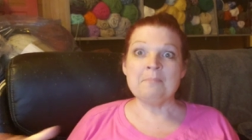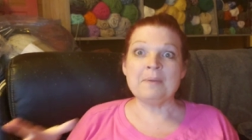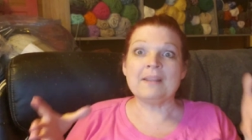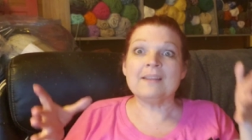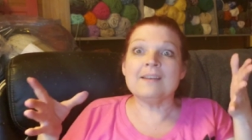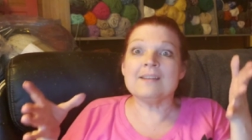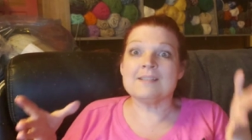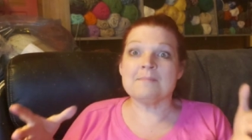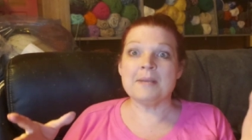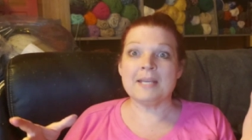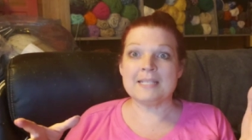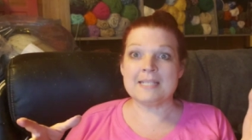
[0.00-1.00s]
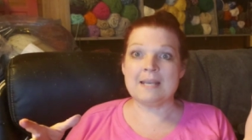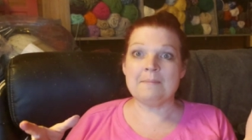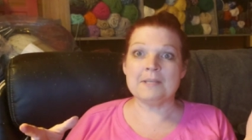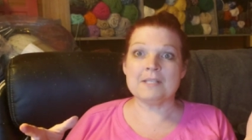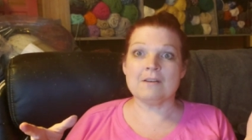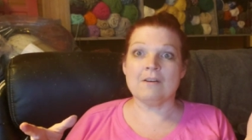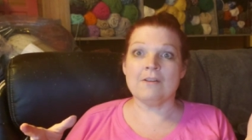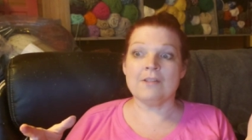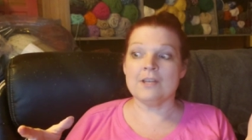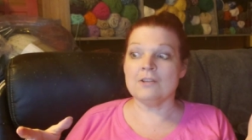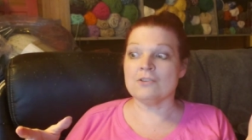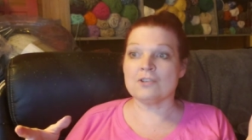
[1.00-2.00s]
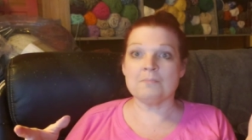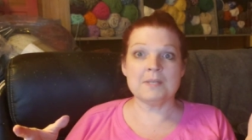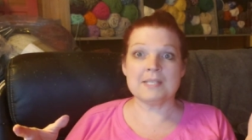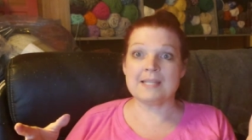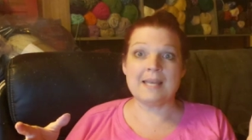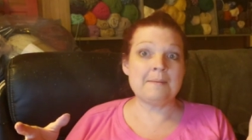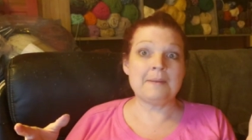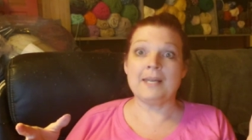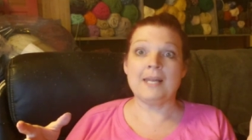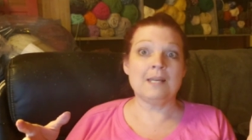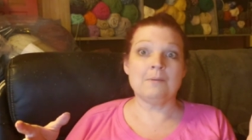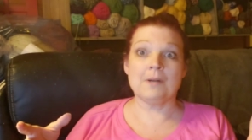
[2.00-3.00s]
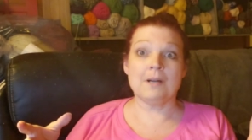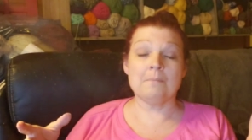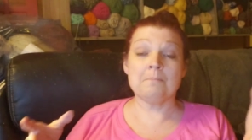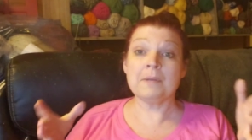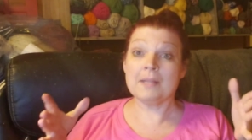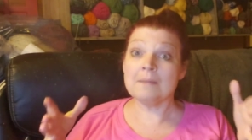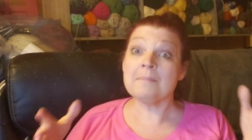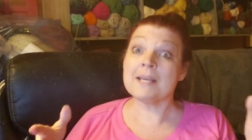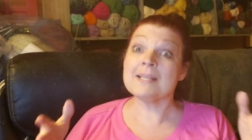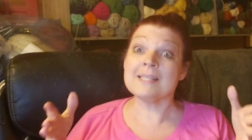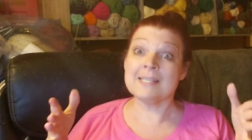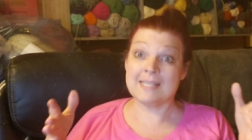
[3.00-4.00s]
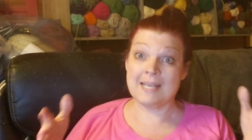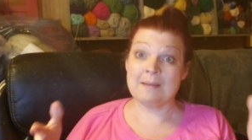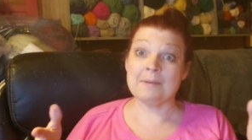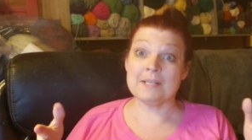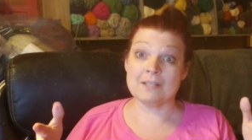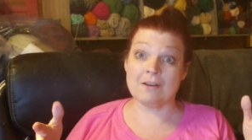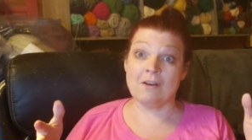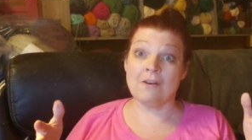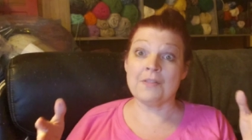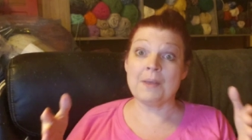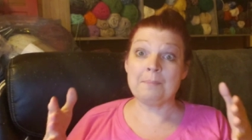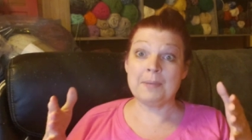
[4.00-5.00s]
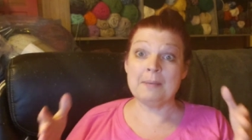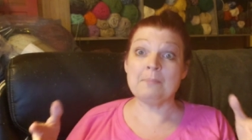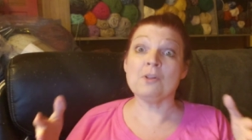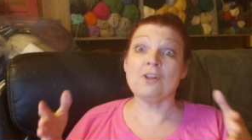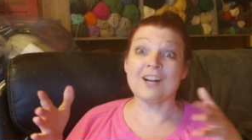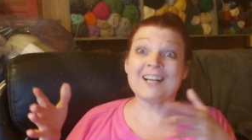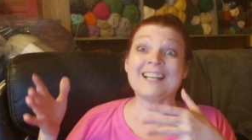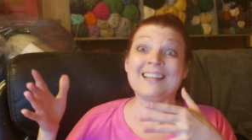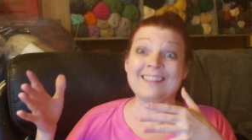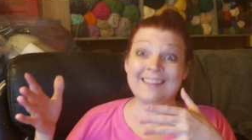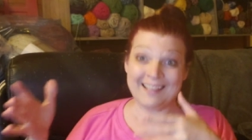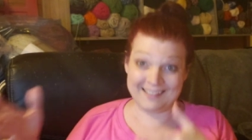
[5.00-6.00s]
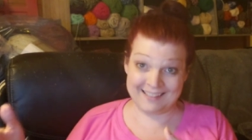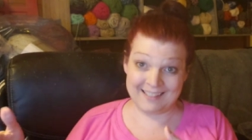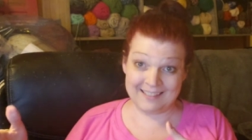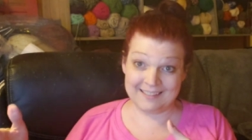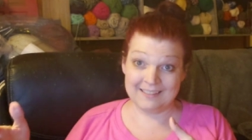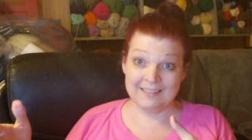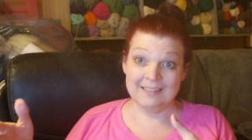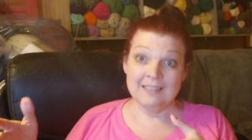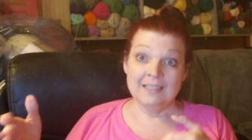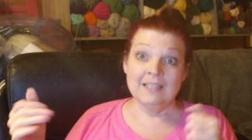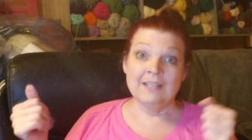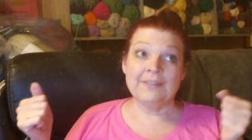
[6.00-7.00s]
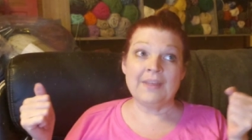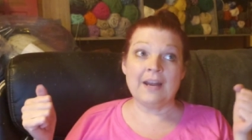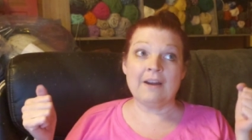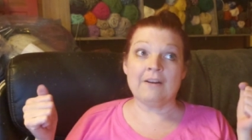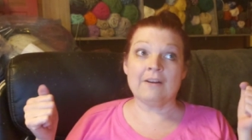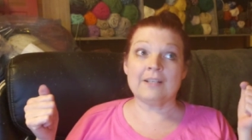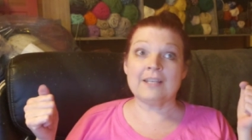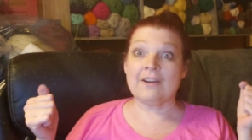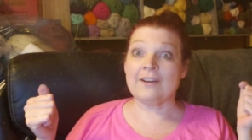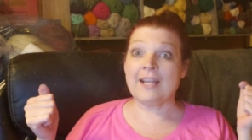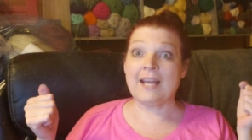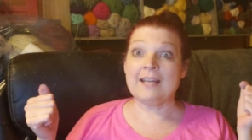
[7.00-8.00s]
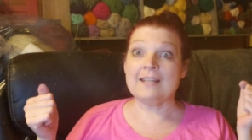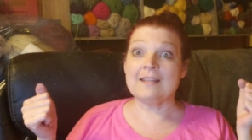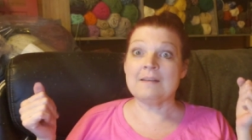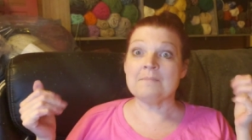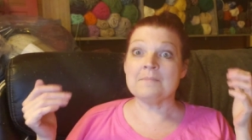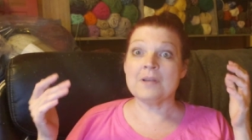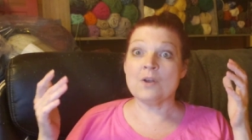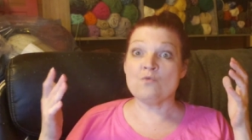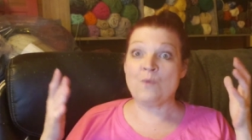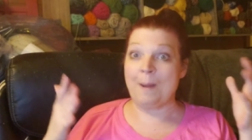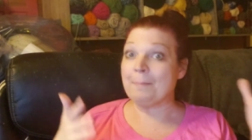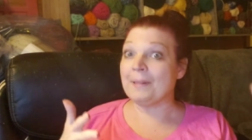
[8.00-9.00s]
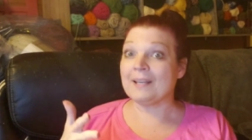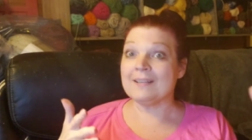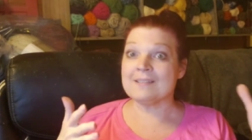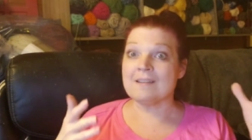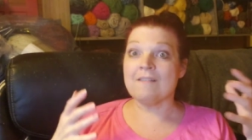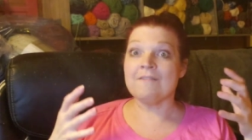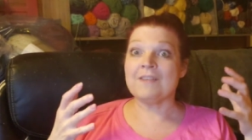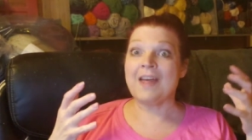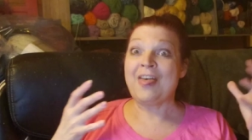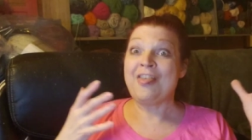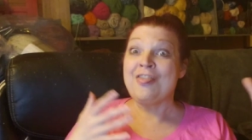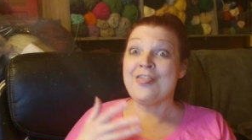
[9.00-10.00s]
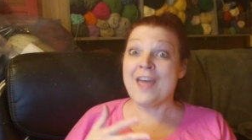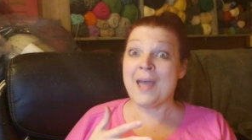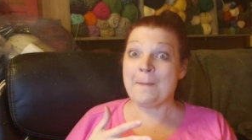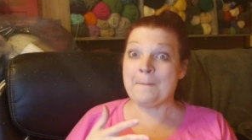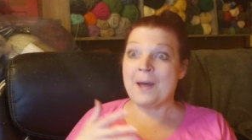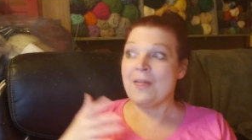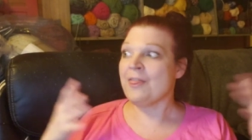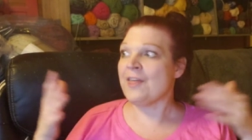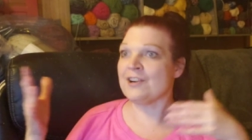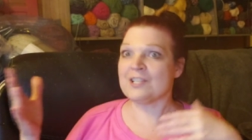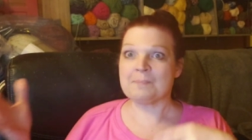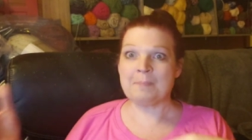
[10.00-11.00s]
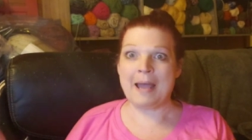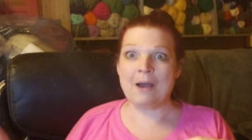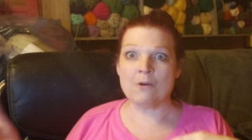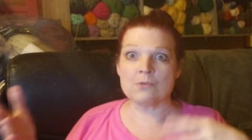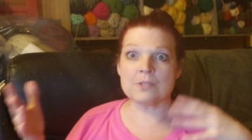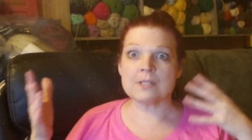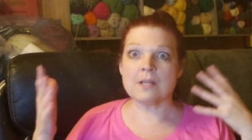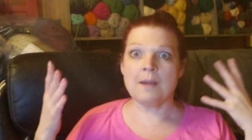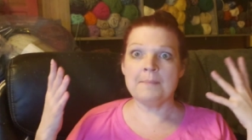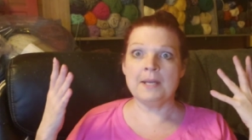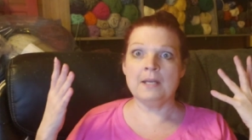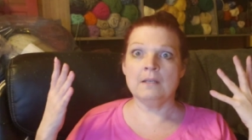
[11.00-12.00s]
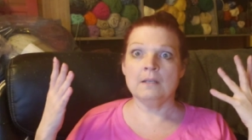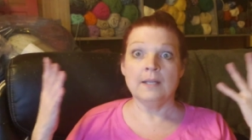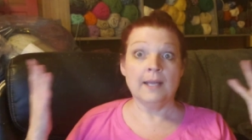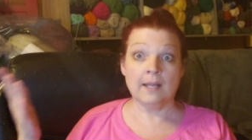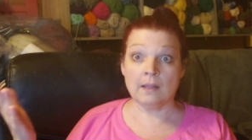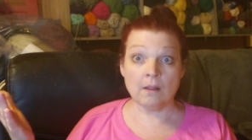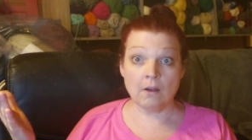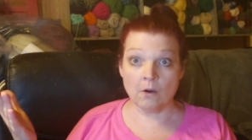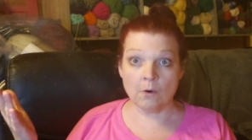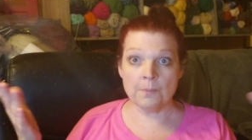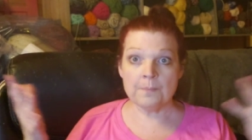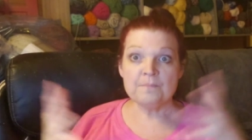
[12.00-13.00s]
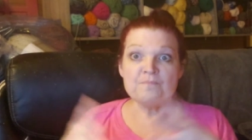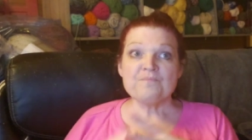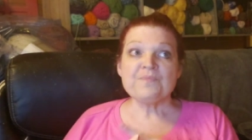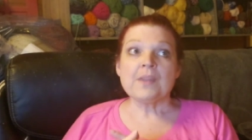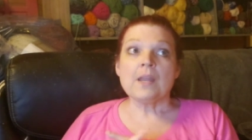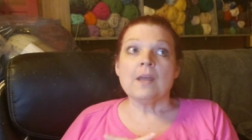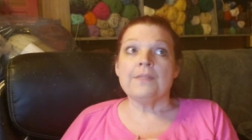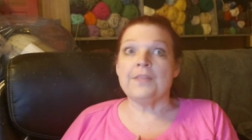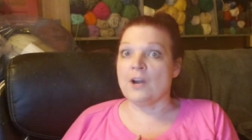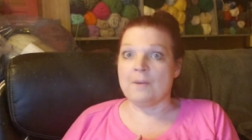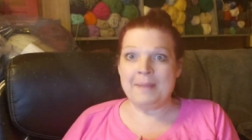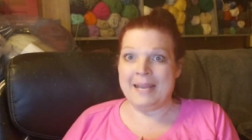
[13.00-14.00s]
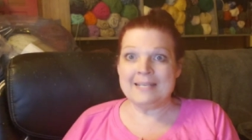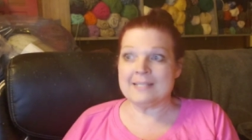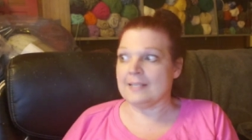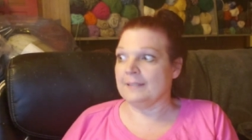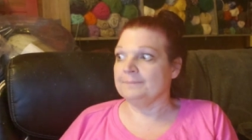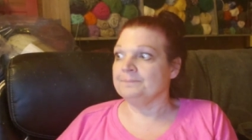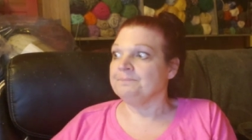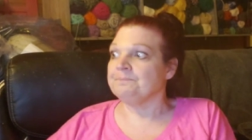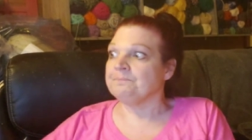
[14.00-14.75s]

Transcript: Billy doesn't make a Damn It doll that you should be slamming anywhere. Billy makes a Damn It doll that people are collecting. They're, they're getting them replicas of them, their spouse. I mean, hello. They're amazing